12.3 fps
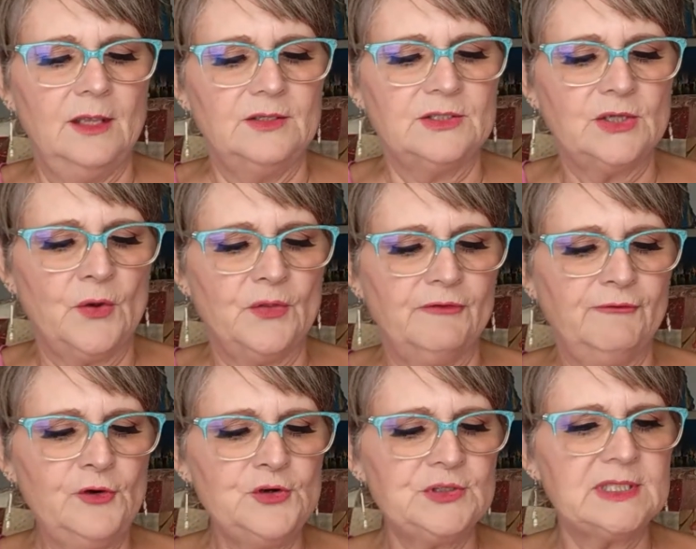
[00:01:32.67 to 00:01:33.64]
So the
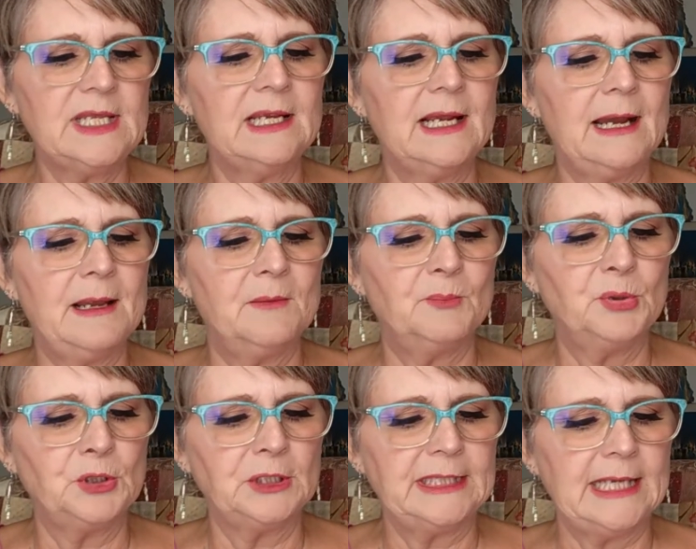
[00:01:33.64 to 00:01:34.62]
first thing I am
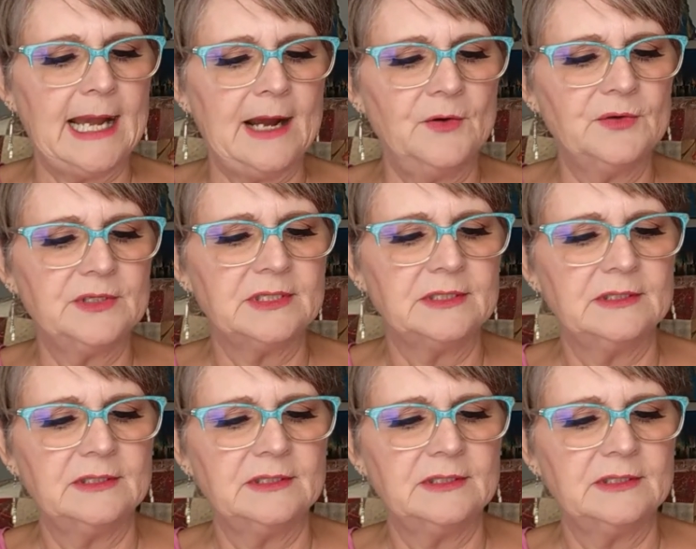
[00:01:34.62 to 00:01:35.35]
pulling out